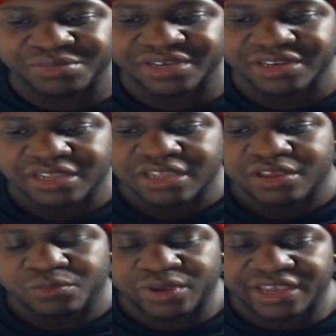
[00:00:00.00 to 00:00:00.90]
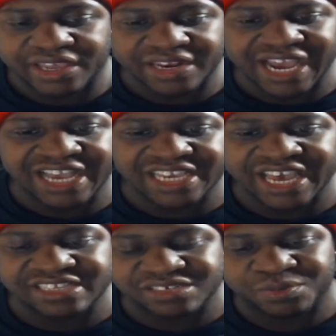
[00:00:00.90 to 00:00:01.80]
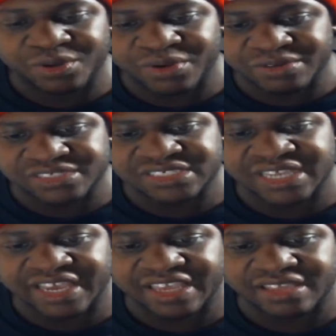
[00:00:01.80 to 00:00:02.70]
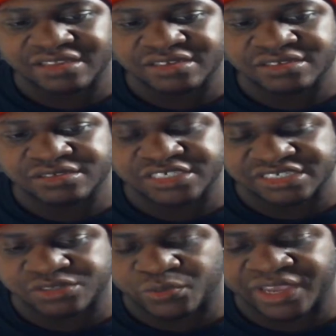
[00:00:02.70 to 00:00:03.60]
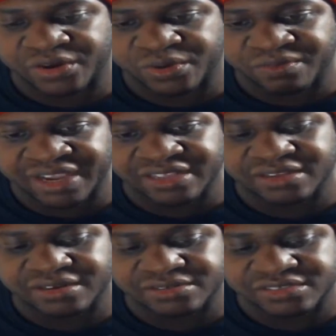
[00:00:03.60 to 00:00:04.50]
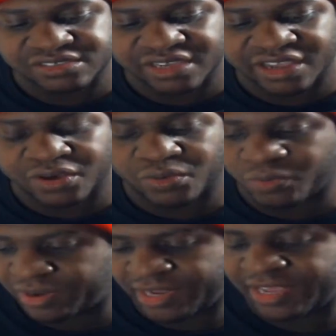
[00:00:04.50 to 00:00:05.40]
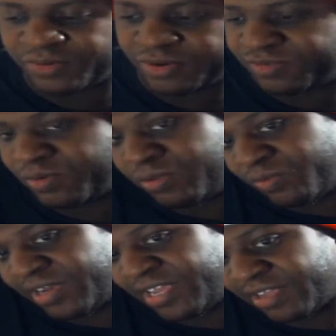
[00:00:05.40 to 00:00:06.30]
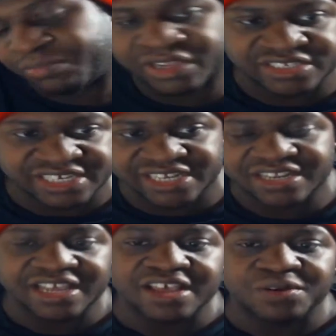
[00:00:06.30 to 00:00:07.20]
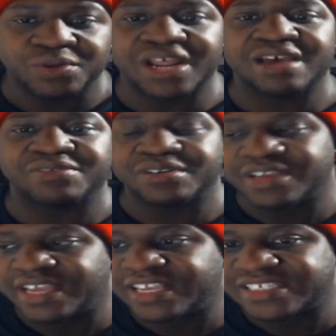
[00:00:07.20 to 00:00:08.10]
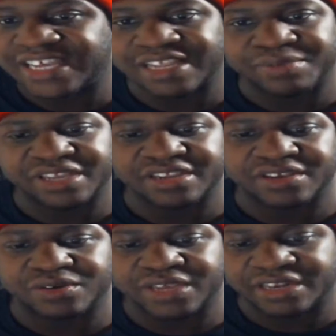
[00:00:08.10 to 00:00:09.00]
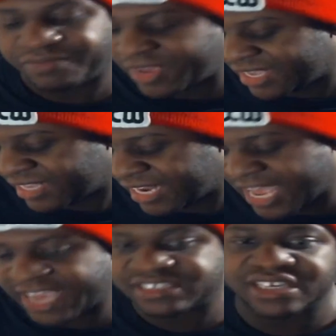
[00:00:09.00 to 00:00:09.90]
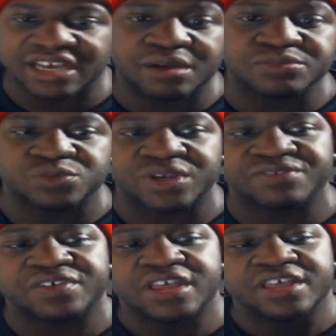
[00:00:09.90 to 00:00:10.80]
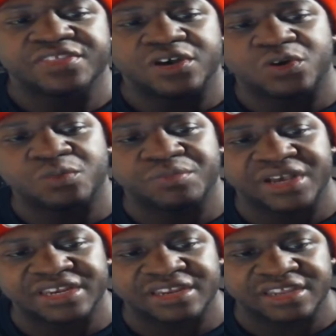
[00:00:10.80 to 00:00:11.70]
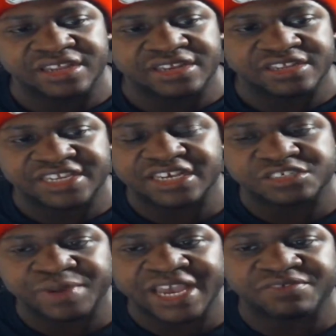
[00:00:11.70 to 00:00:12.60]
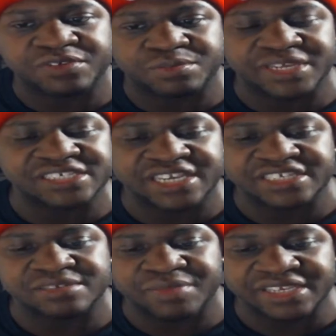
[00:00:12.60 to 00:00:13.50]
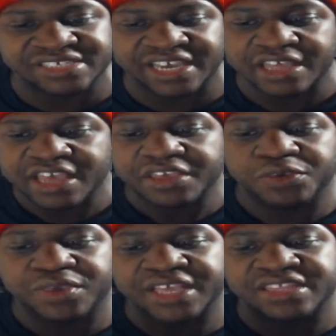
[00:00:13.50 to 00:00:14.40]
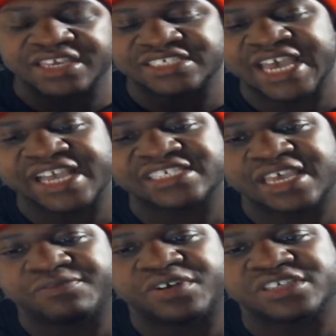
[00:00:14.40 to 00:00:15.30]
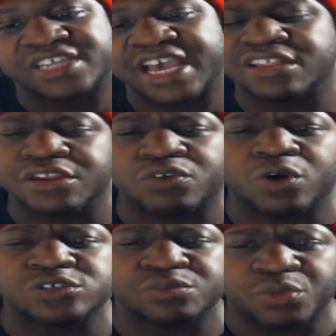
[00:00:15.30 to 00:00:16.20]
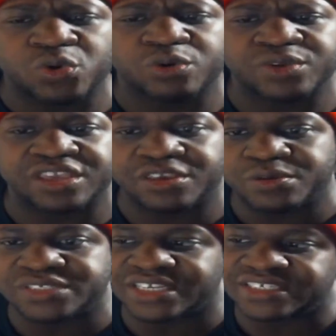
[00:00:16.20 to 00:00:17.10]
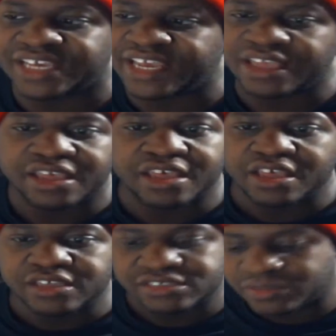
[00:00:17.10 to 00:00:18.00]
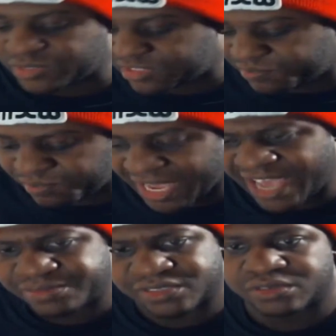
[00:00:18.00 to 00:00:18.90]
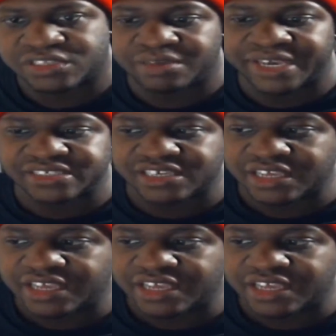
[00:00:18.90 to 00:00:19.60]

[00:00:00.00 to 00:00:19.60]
But when I got to the point where I was just doing it on a regular, it's just like, oh, one hand on the controller, one hand plugs in, whatever. It's not that big a deal. And the fact that it actually comes with the home button and the touchpad for the PlayStation means that you get the exact same functionality across the board when you're using this thing. So it's absolutely amazing.